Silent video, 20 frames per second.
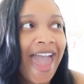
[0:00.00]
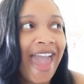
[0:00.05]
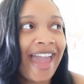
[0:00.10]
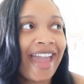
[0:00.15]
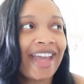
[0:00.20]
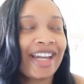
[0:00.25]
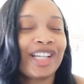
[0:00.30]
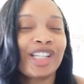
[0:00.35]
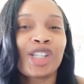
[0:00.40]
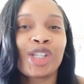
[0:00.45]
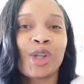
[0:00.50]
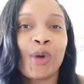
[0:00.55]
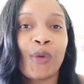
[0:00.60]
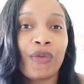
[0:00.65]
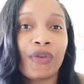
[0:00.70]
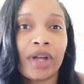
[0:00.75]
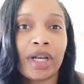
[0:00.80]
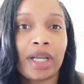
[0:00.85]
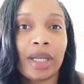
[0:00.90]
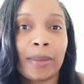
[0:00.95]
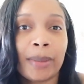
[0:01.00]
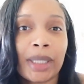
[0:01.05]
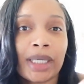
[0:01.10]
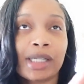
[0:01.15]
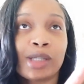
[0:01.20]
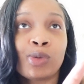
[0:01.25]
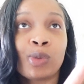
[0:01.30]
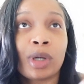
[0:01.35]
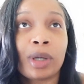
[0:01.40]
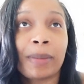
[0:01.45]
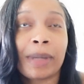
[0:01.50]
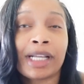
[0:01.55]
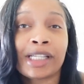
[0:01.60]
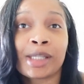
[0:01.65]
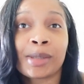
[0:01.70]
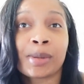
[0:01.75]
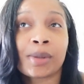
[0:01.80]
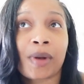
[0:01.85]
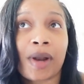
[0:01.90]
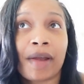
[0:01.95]
And it's so funny because one of my
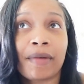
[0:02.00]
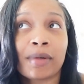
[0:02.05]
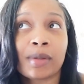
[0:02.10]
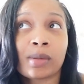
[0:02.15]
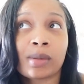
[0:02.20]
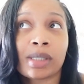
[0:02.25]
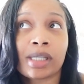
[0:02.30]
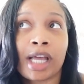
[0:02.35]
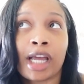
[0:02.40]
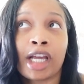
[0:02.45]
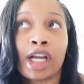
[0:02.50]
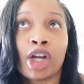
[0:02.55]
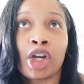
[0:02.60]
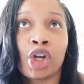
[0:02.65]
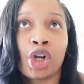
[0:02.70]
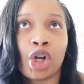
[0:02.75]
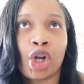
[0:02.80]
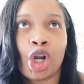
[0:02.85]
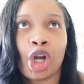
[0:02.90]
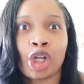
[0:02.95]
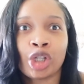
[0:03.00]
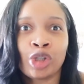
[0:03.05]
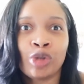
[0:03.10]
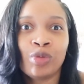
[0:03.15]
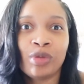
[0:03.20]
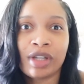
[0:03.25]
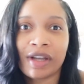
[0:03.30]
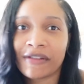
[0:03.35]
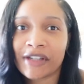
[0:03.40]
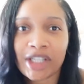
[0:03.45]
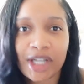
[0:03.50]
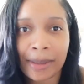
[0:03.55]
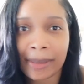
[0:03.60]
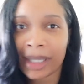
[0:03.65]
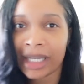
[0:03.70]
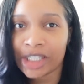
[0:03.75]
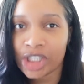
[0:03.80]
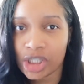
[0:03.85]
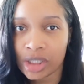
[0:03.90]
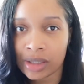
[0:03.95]
subscribers was like, girl, you never shopped
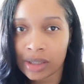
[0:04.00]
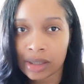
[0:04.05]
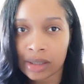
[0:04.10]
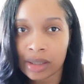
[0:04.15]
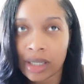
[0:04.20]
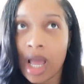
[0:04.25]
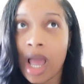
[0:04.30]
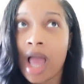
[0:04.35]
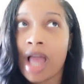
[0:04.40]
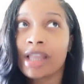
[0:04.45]
at Shein.